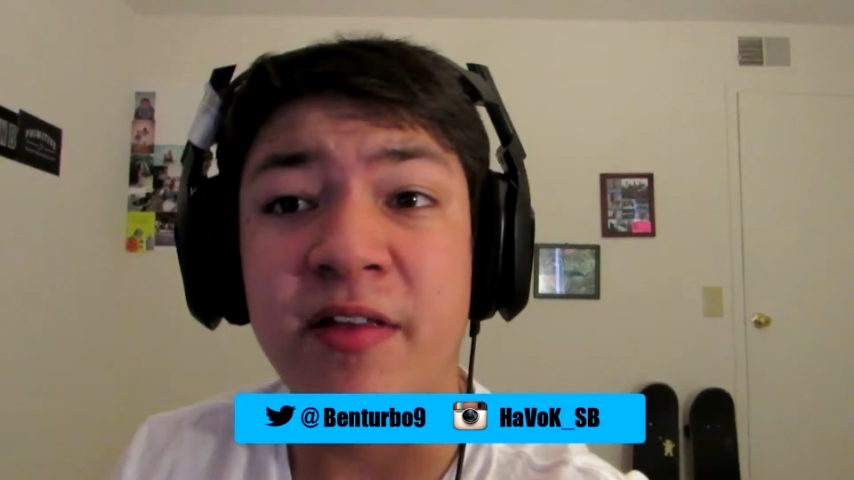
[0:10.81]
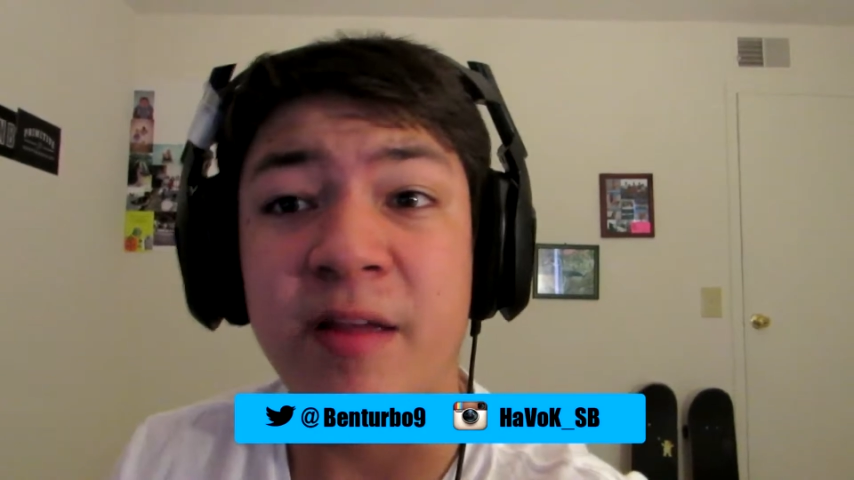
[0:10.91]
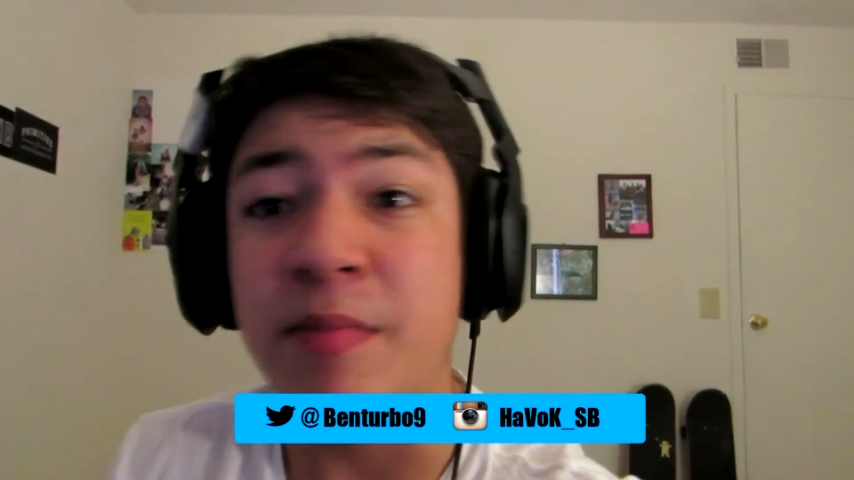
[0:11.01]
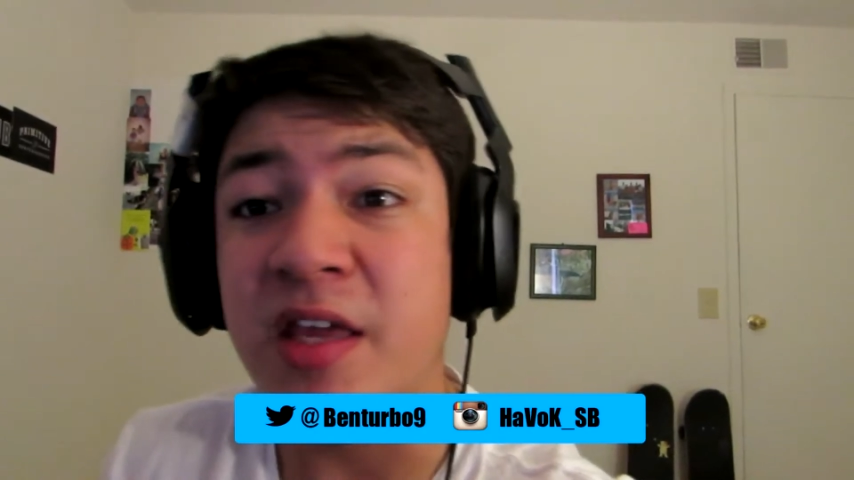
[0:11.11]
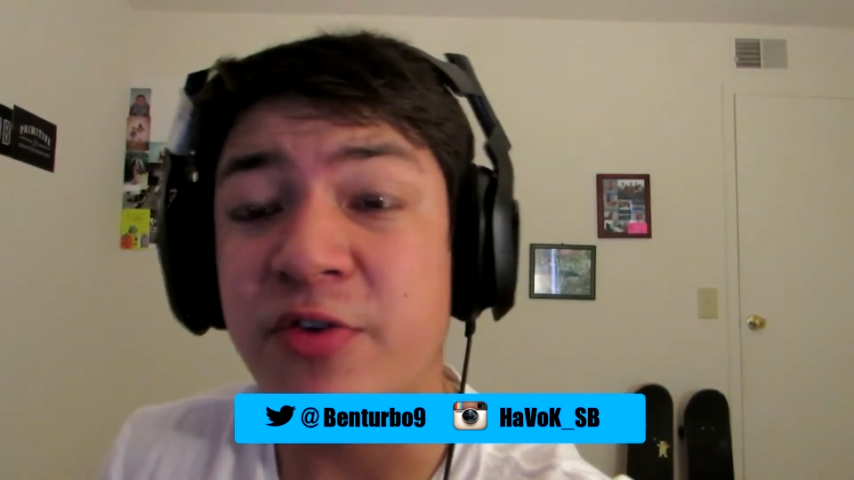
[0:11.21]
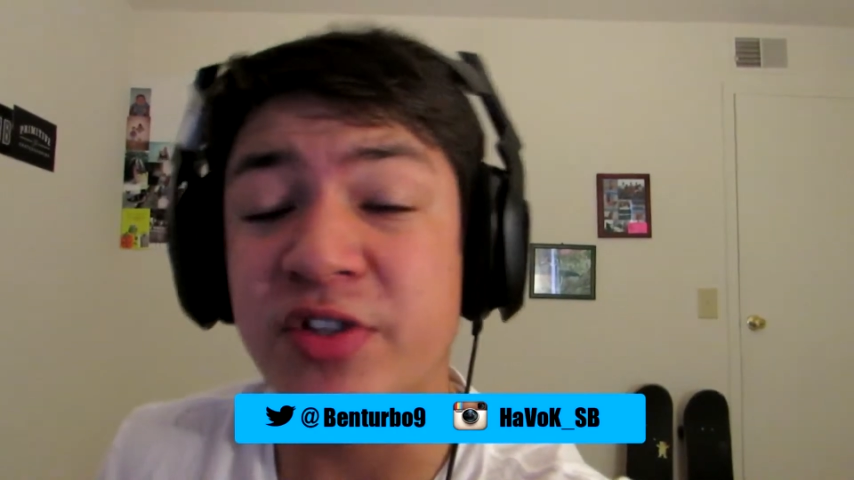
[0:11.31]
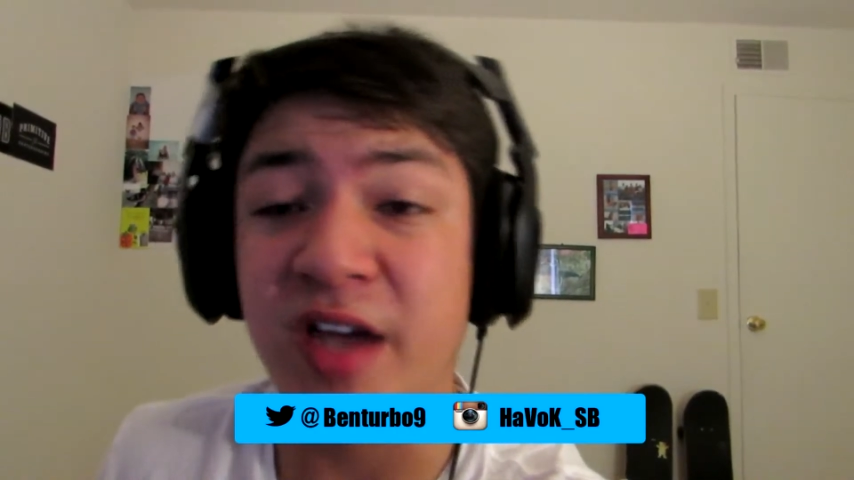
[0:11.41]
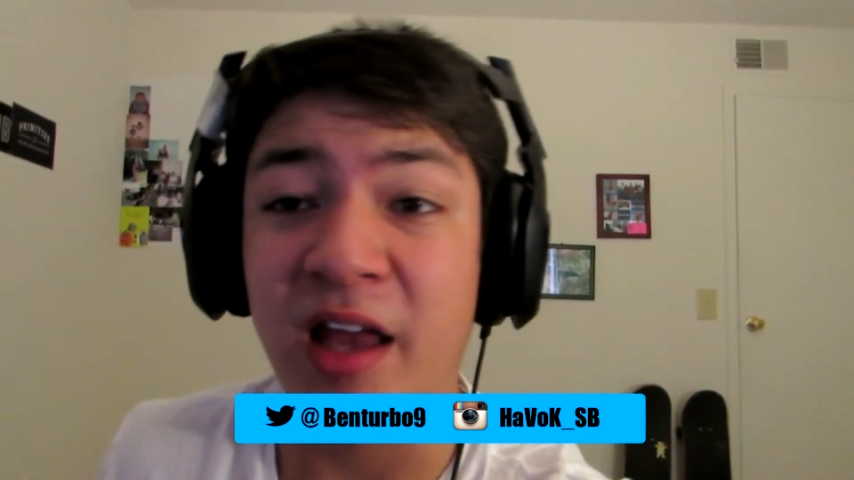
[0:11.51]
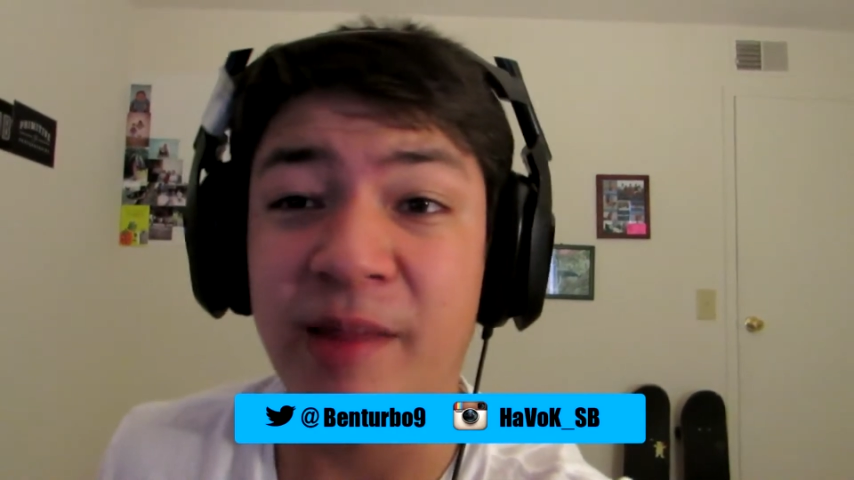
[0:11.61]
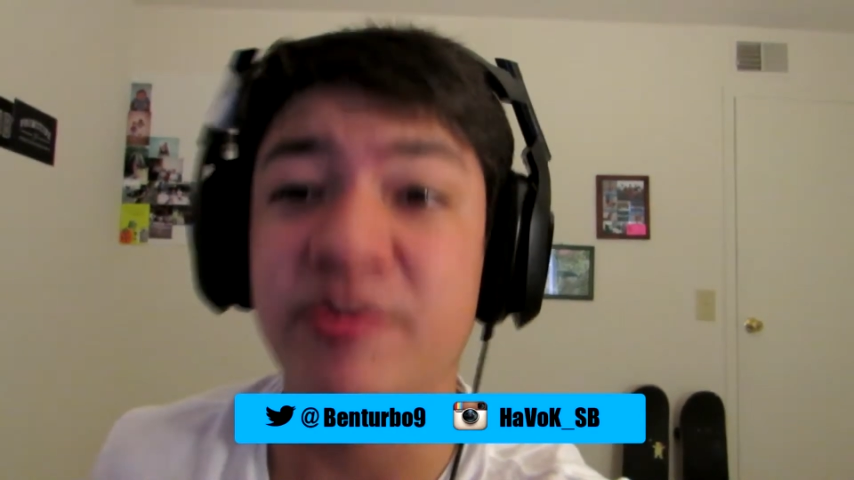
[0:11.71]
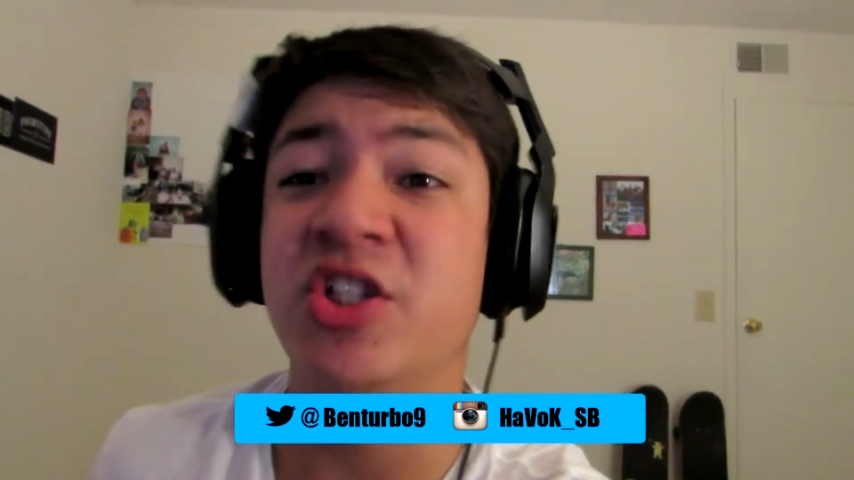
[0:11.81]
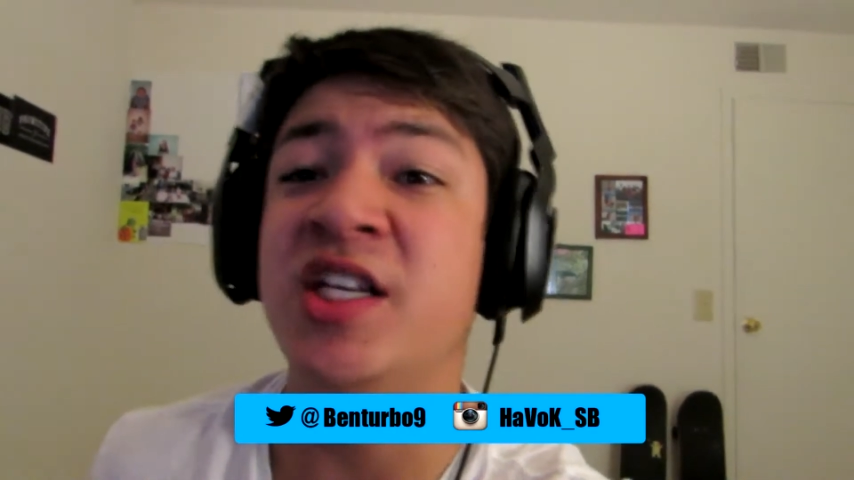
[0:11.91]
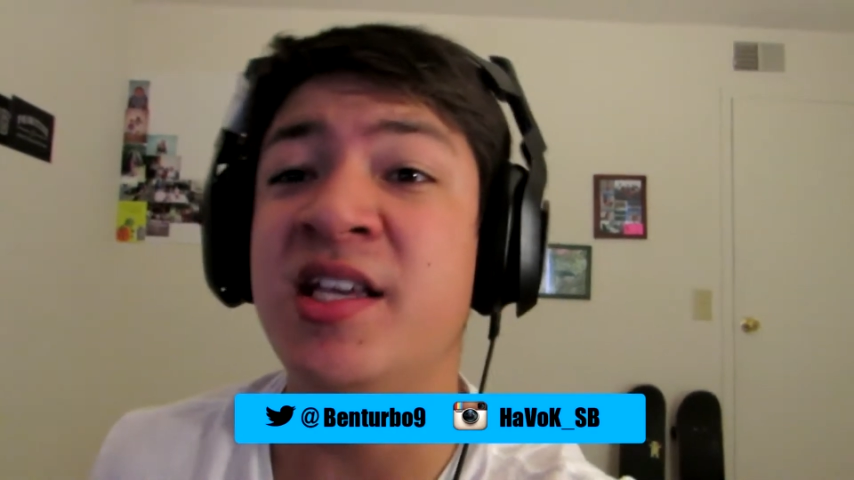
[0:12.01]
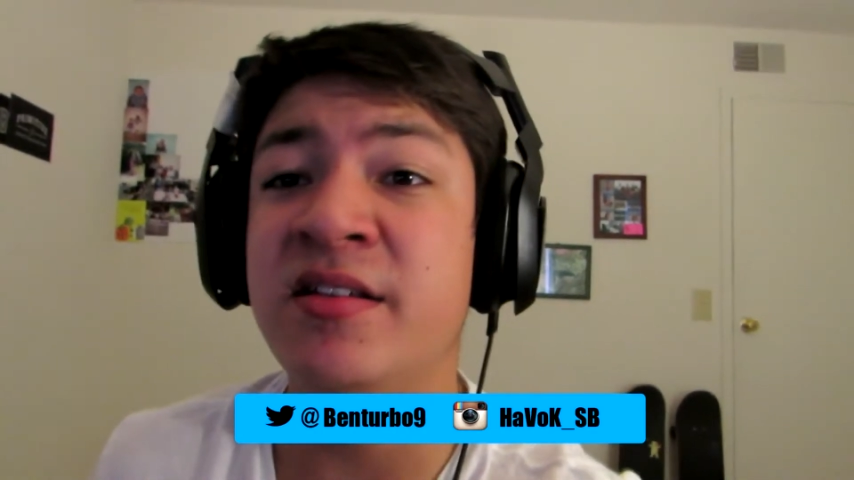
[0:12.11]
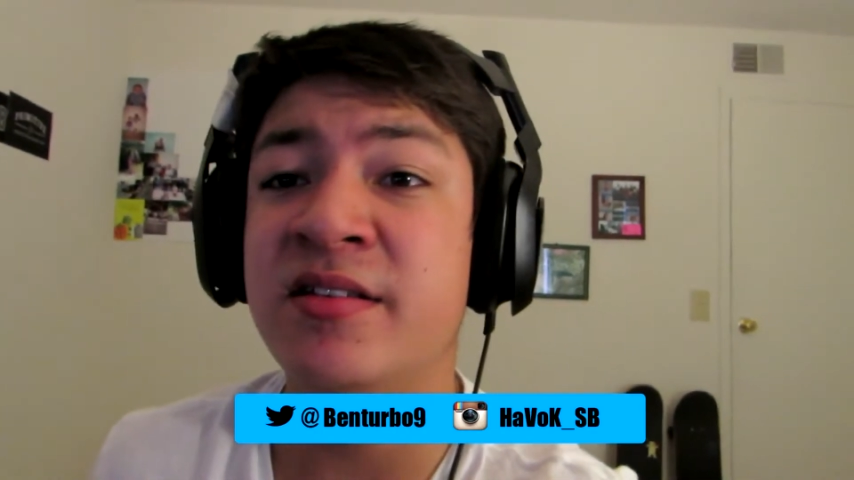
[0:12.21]
like me using
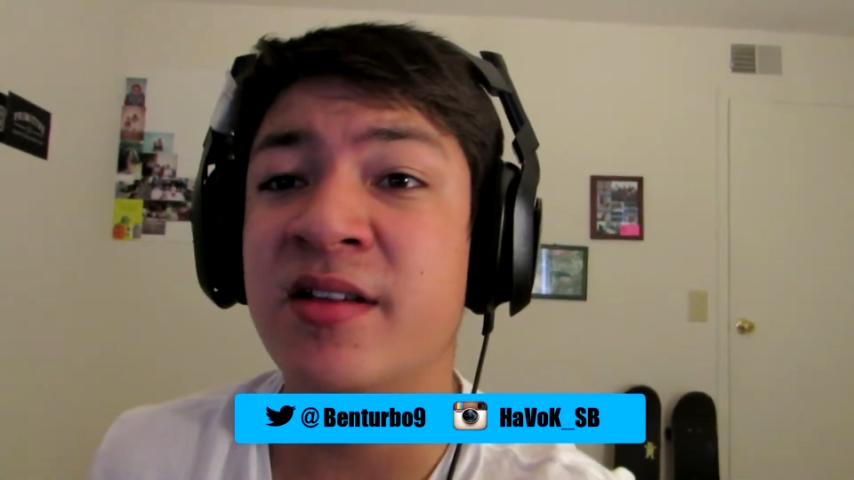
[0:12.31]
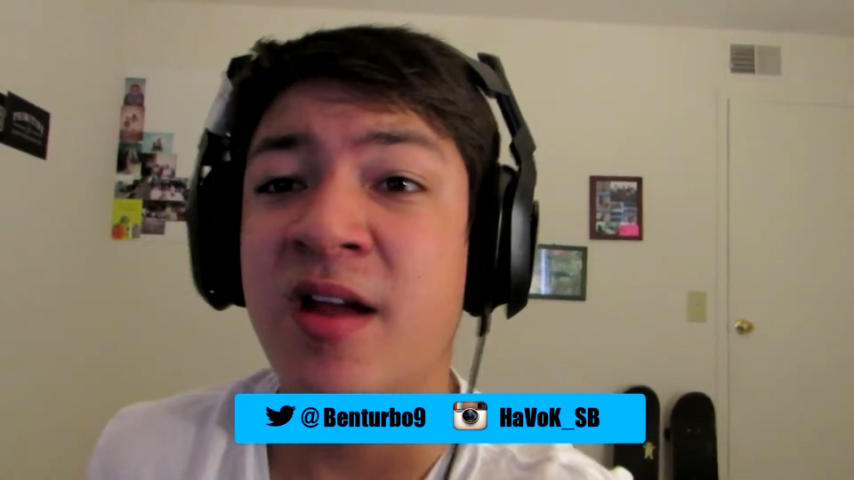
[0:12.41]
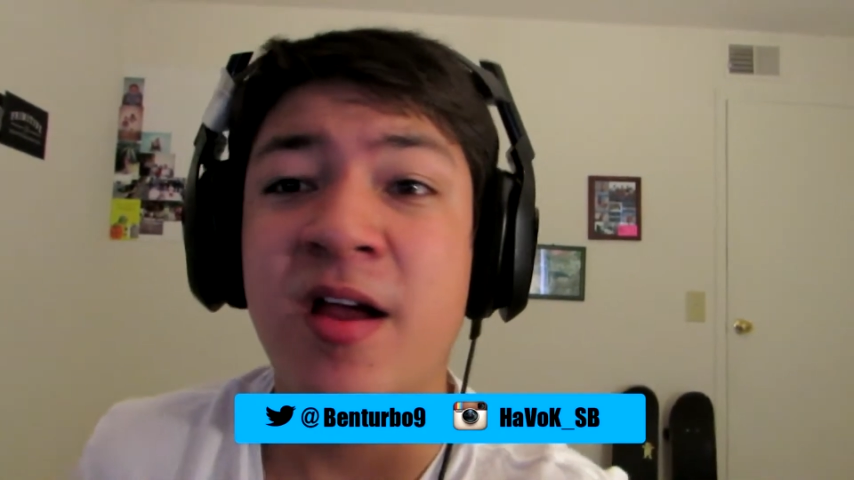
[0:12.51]
LMGs.